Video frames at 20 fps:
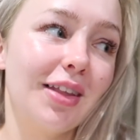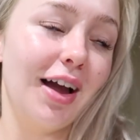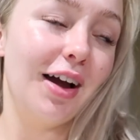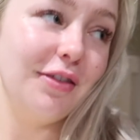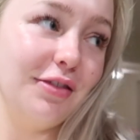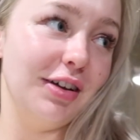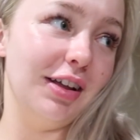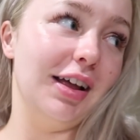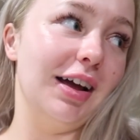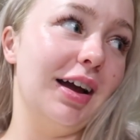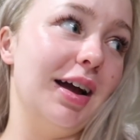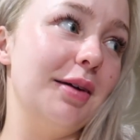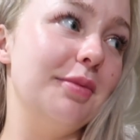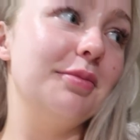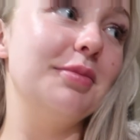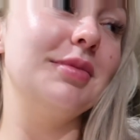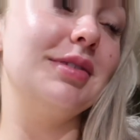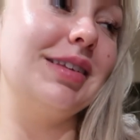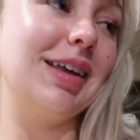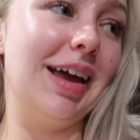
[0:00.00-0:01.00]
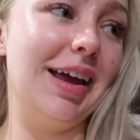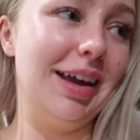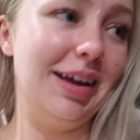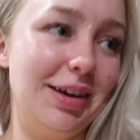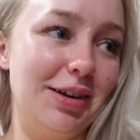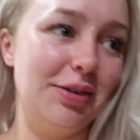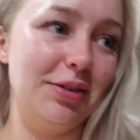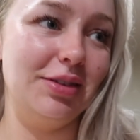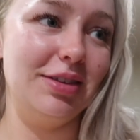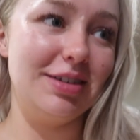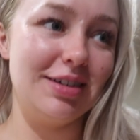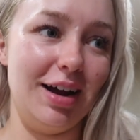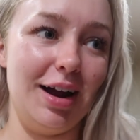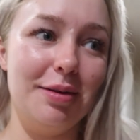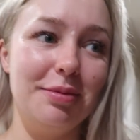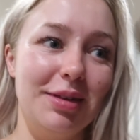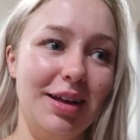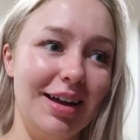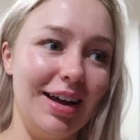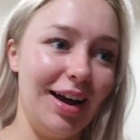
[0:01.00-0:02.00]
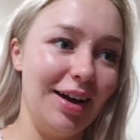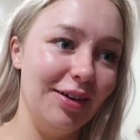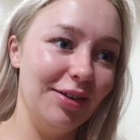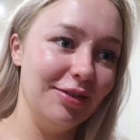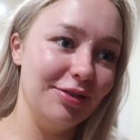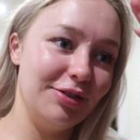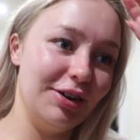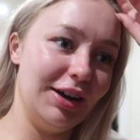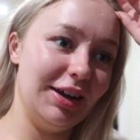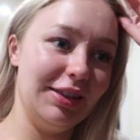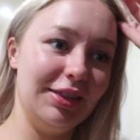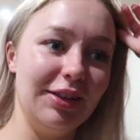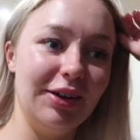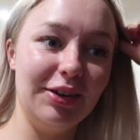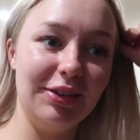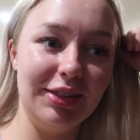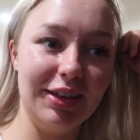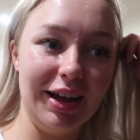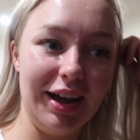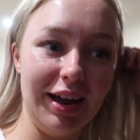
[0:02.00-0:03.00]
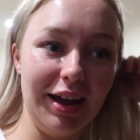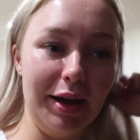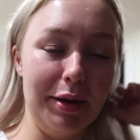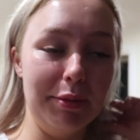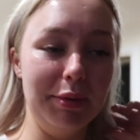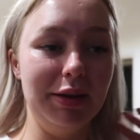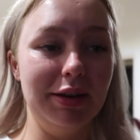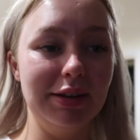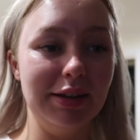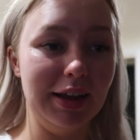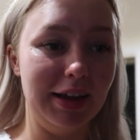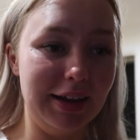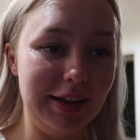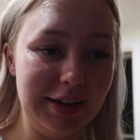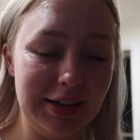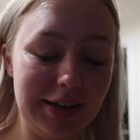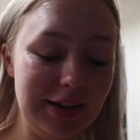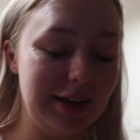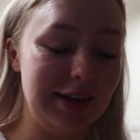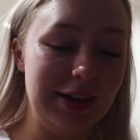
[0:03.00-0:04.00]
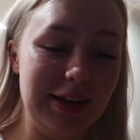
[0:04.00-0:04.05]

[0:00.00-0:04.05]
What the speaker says: I feel like I'm saying it all the time, like, how freaking lonely I am, and, like,